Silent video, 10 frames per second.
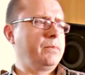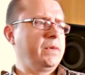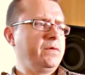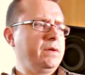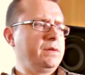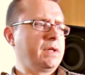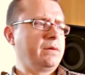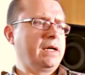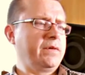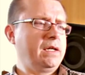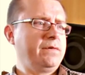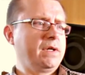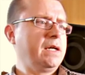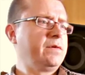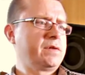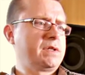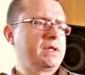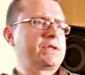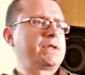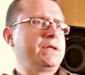If you don't have anything, even if it's an
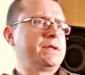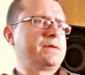exchange of